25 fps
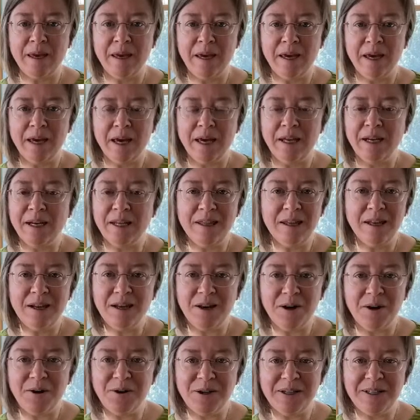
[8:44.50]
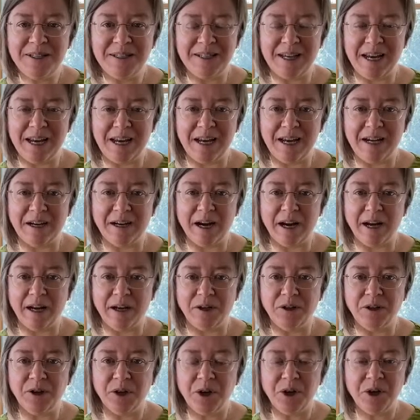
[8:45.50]
And in the noticing, I
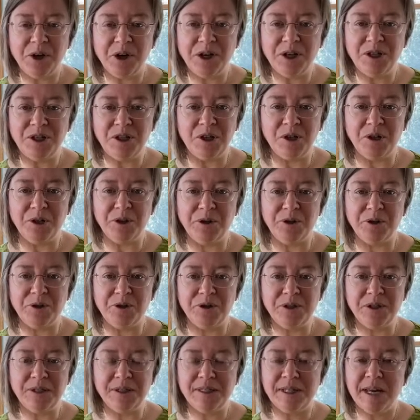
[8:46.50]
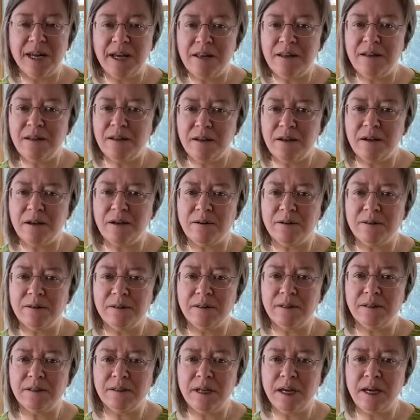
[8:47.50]
encourage you to send
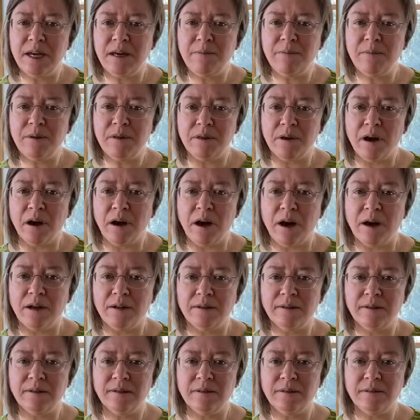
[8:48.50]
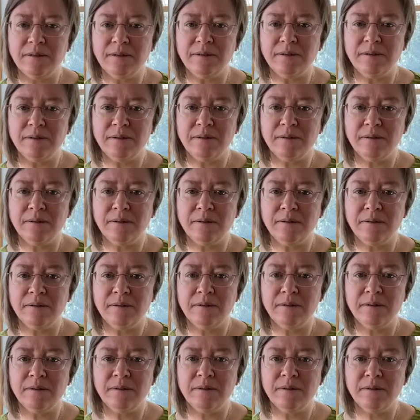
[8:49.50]
those same thoughts
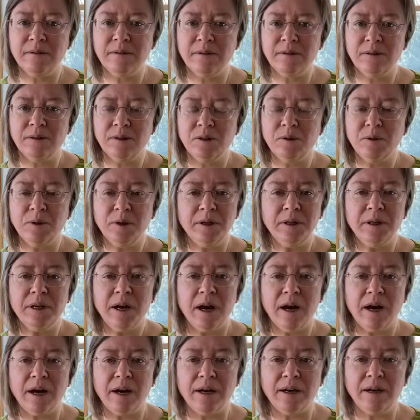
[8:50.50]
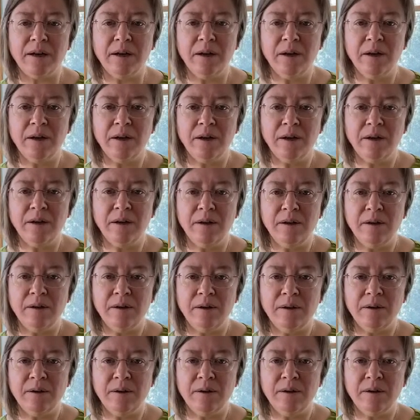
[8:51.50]
toward God,
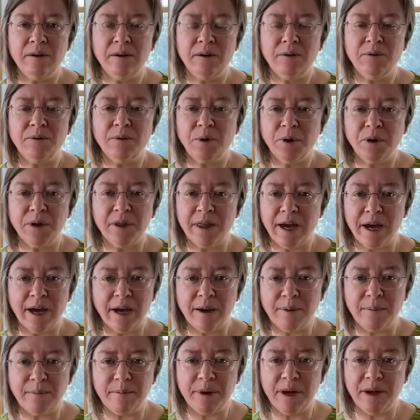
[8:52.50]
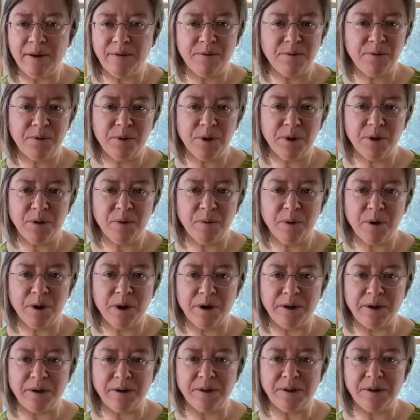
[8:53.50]
for them and for the
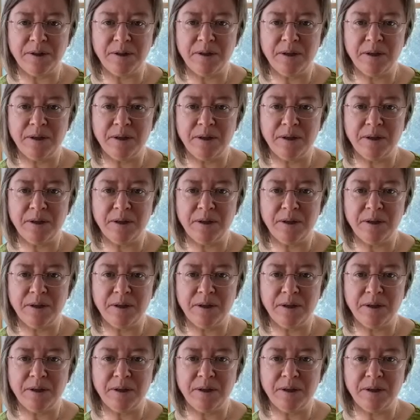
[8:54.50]
world.